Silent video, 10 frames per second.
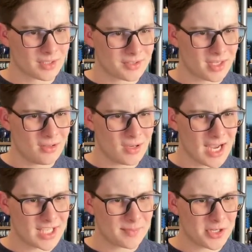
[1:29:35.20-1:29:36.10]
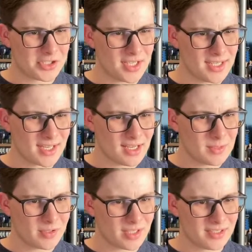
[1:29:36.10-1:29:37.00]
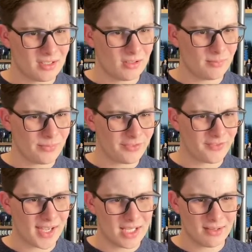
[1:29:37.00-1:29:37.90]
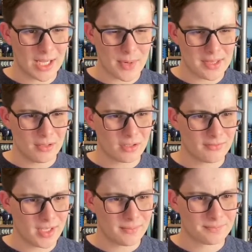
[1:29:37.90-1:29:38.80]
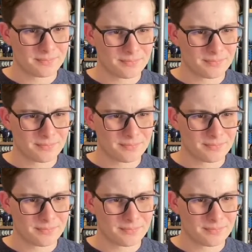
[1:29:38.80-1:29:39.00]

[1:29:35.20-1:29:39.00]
so they're not as much these days, but they're still fairly rare by the look of it.